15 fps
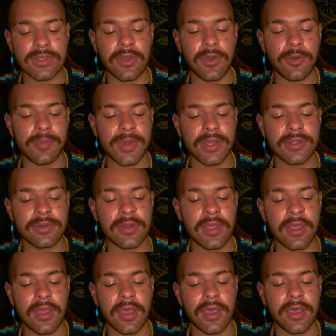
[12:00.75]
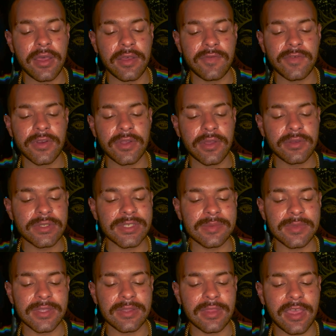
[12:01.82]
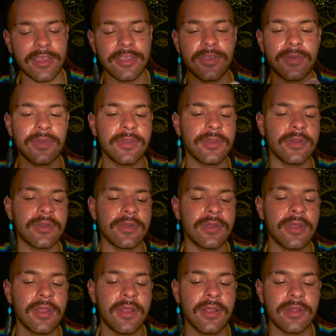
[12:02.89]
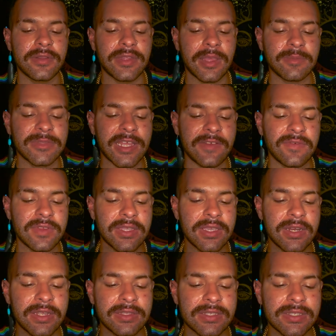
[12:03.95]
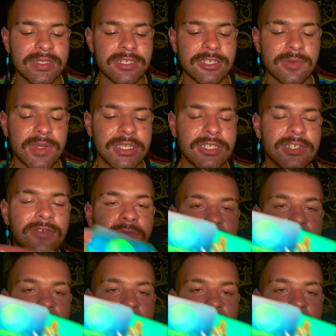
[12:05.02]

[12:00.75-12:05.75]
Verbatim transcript: hope on, Virgo, something that you're, I'm definitely getting the situation